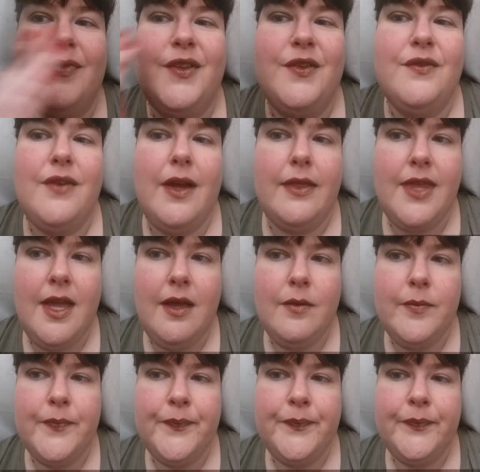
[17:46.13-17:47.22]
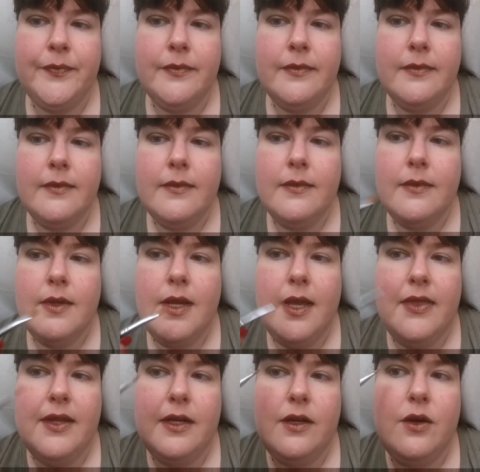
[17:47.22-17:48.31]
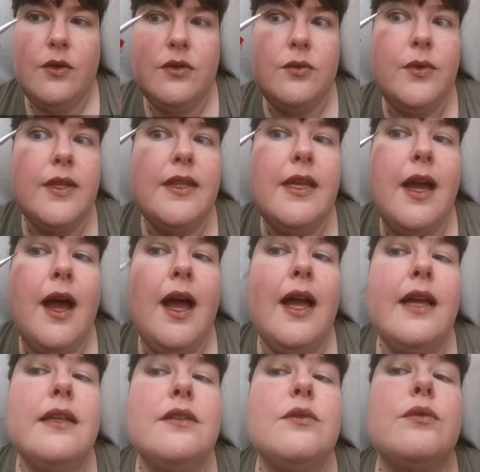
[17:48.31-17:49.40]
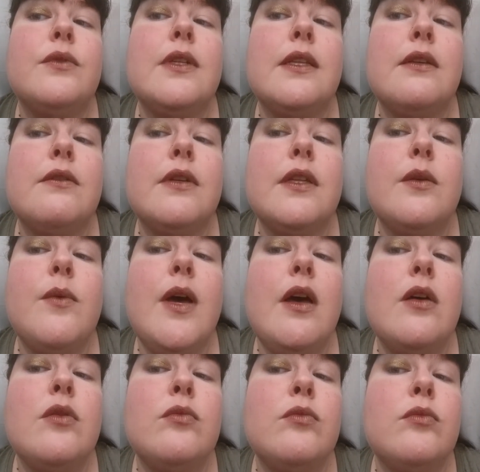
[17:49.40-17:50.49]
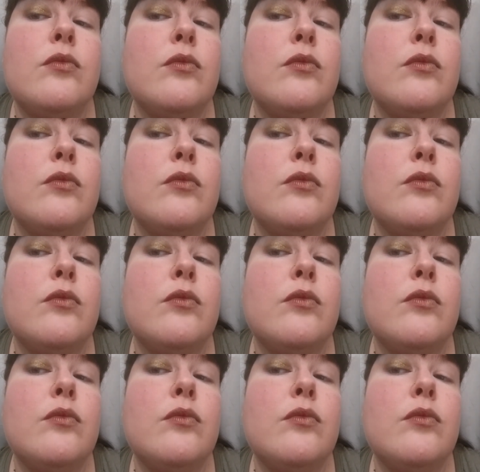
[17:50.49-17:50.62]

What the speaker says: You've got that. And then it goes with the eyes really, really well.